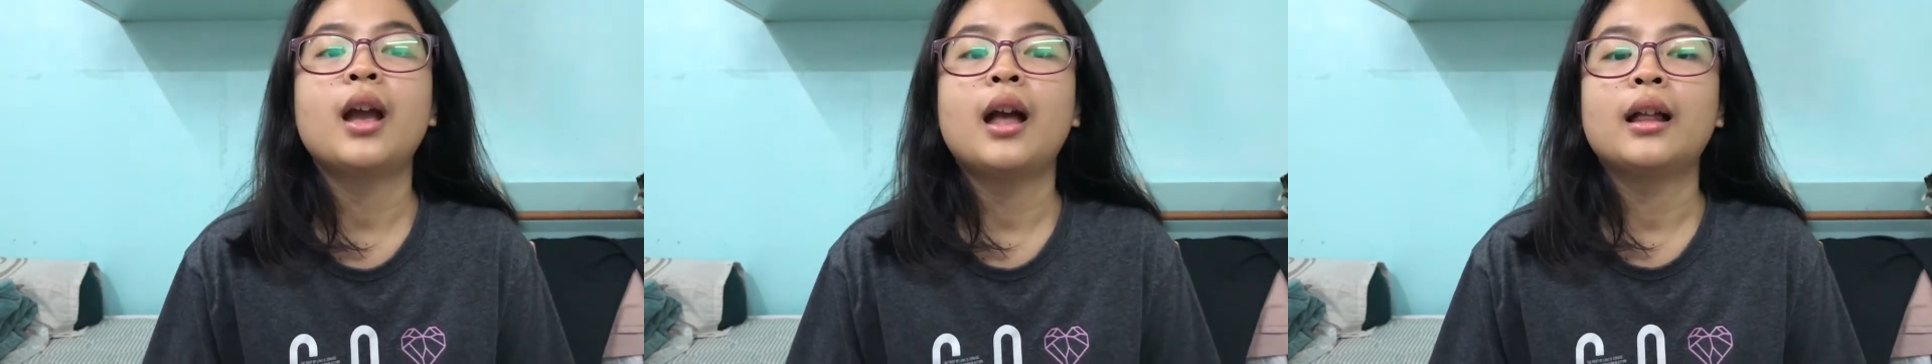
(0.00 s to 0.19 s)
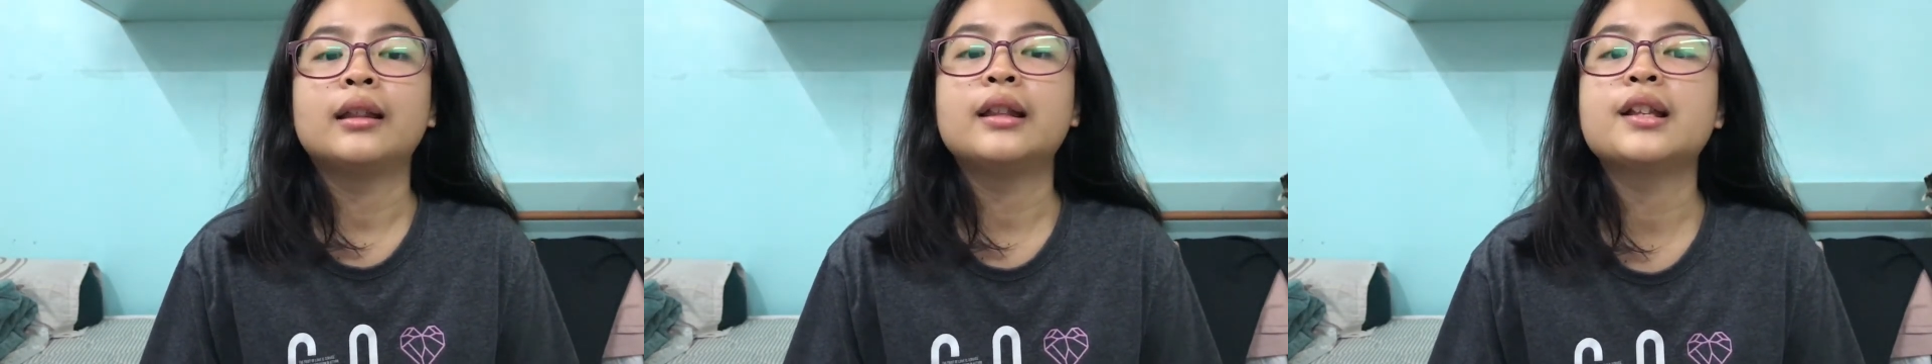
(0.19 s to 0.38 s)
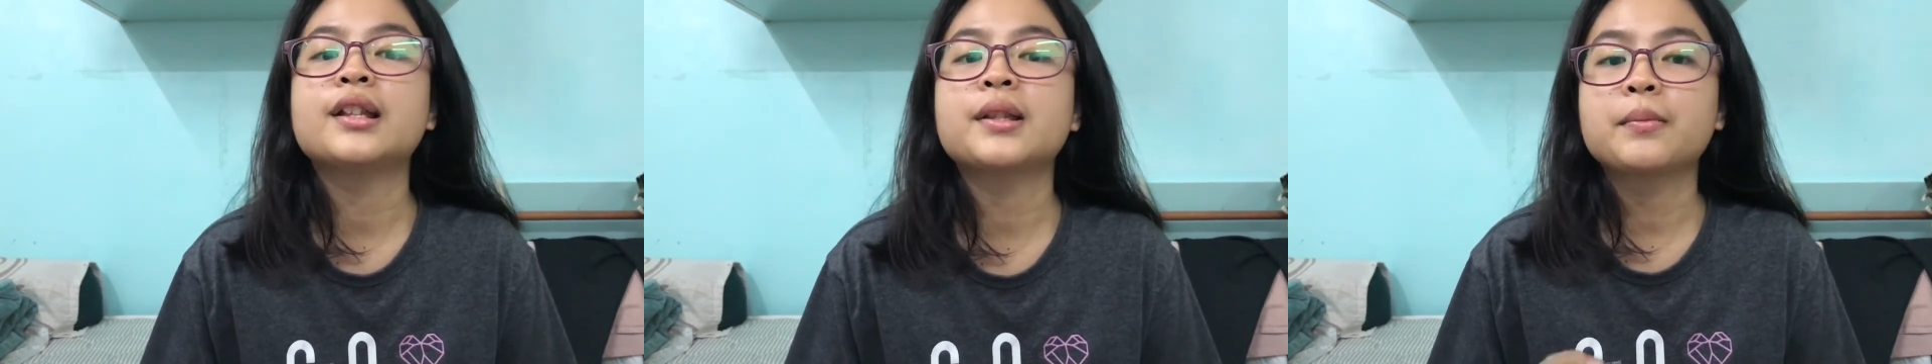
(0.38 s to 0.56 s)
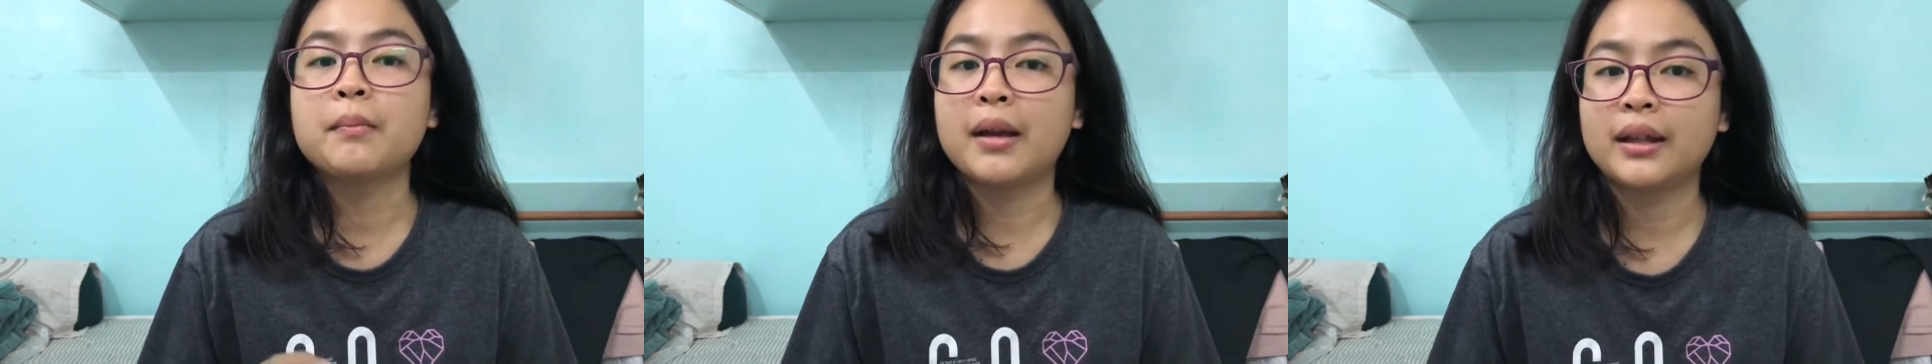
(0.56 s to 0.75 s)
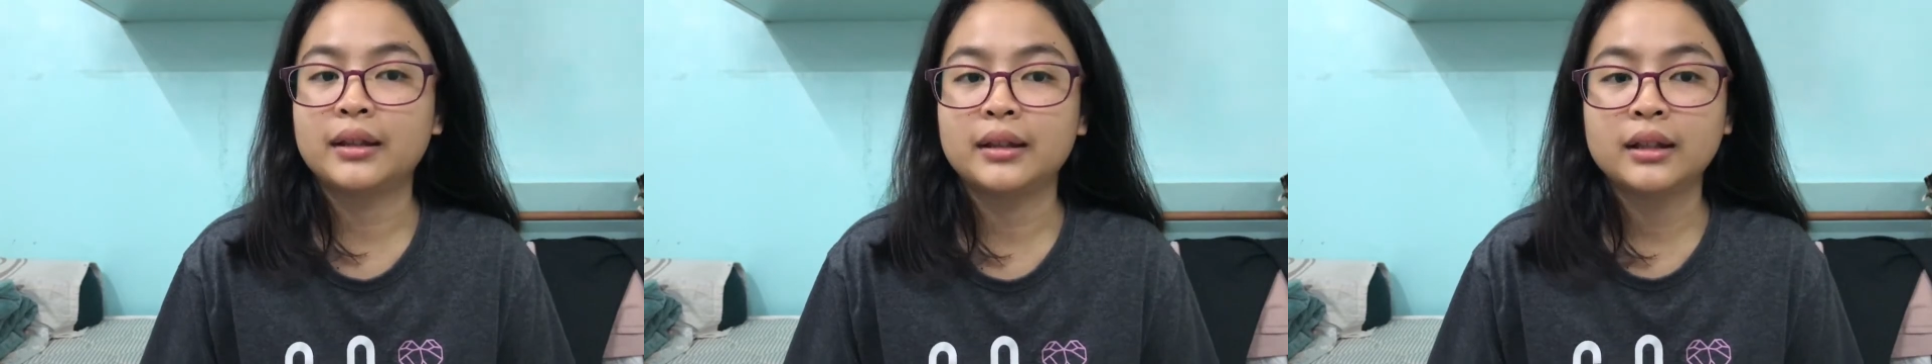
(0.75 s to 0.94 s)
This
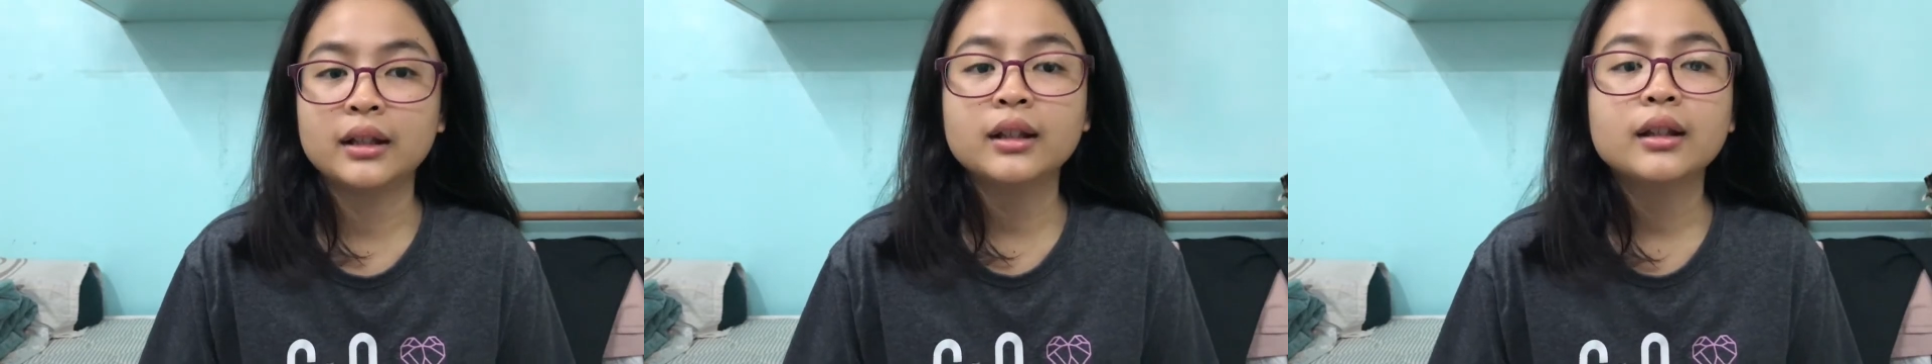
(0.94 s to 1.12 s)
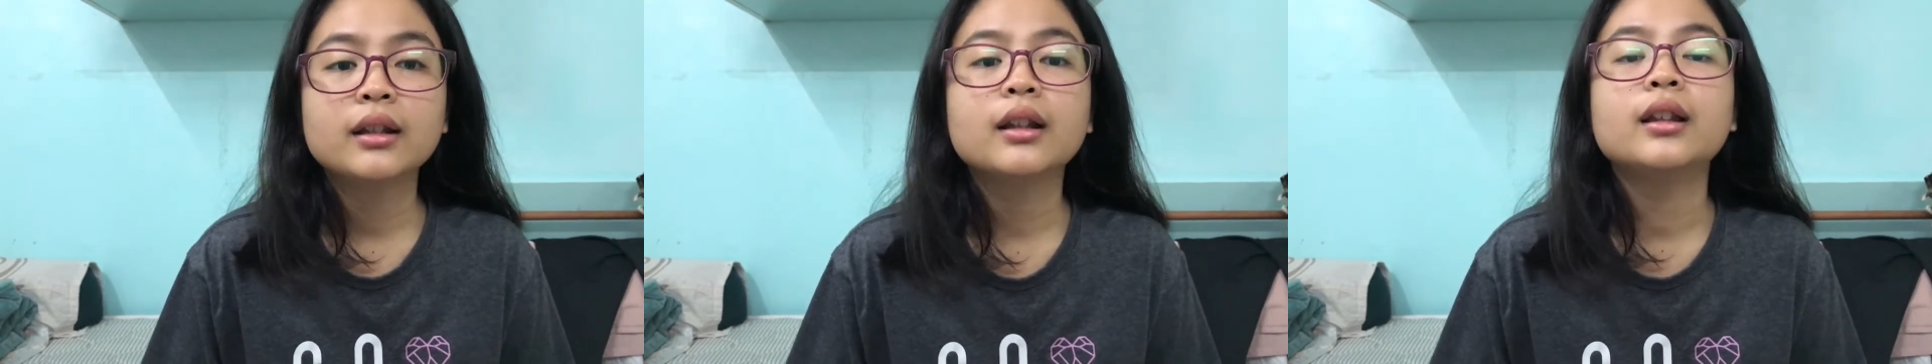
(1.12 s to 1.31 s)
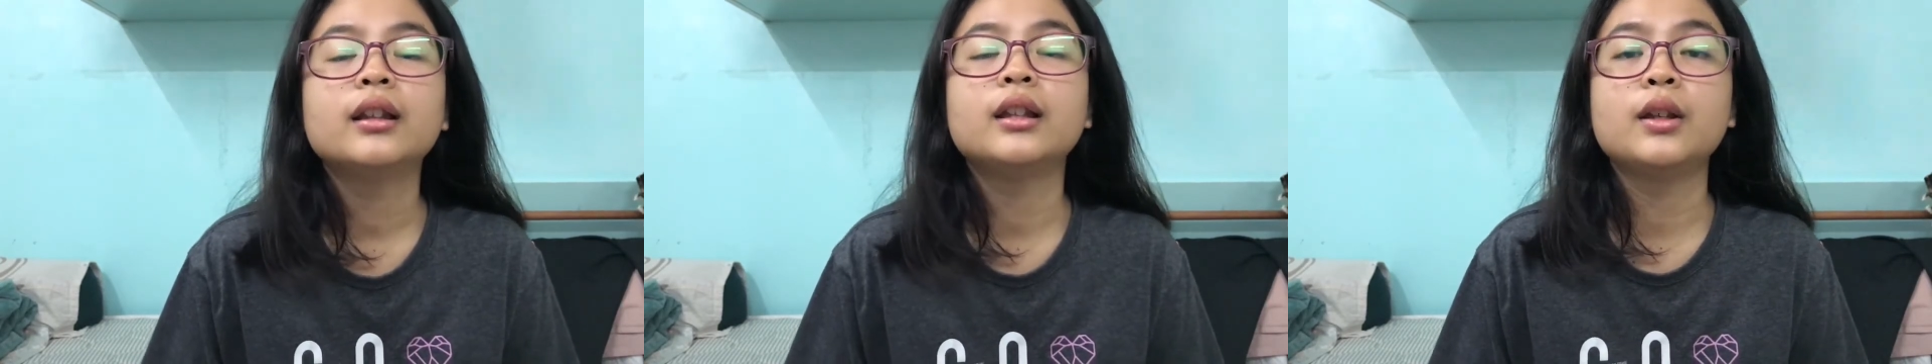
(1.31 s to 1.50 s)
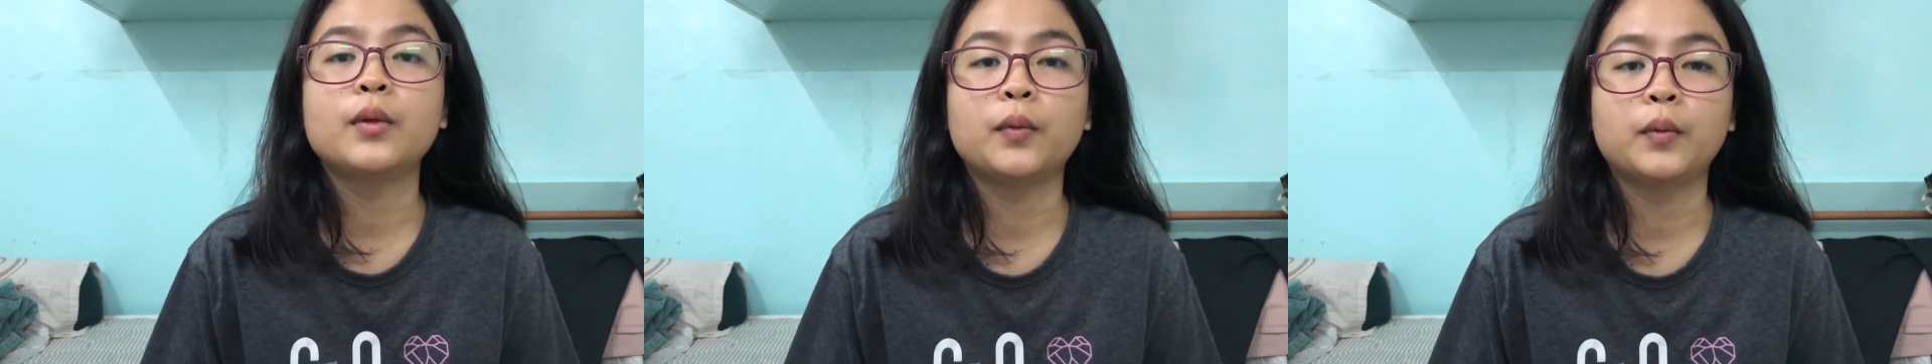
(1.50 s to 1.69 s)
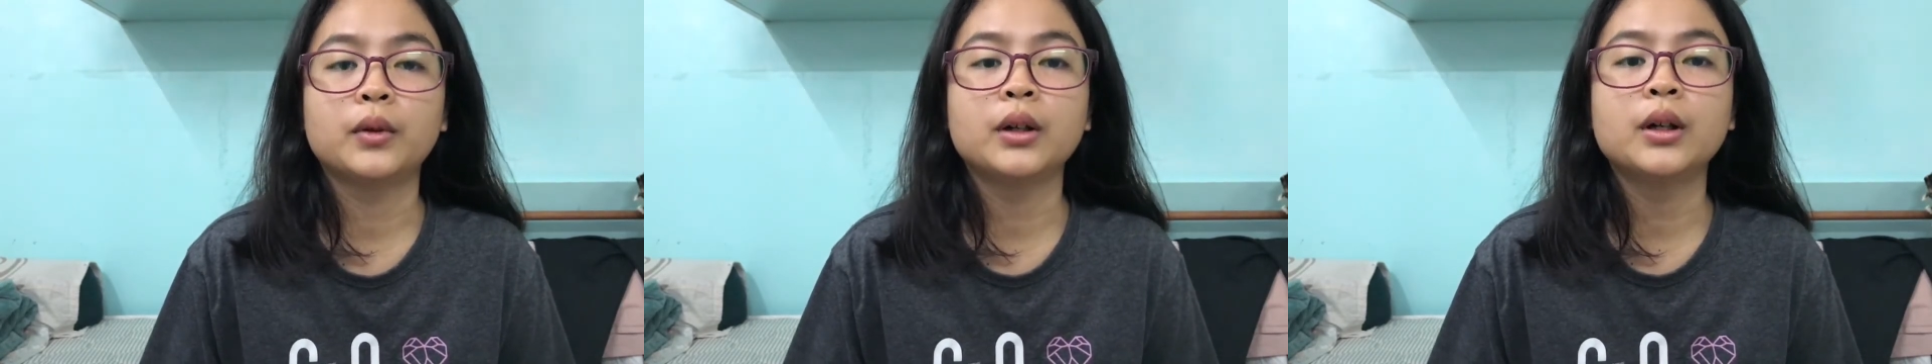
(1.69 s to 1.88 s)
method
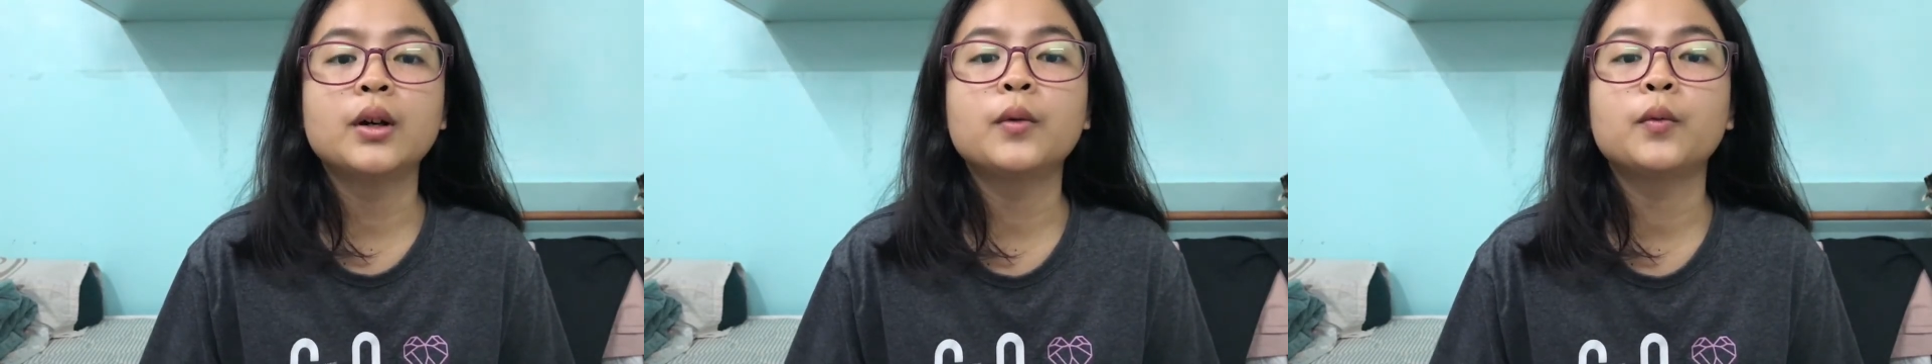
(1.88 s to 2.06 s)
differs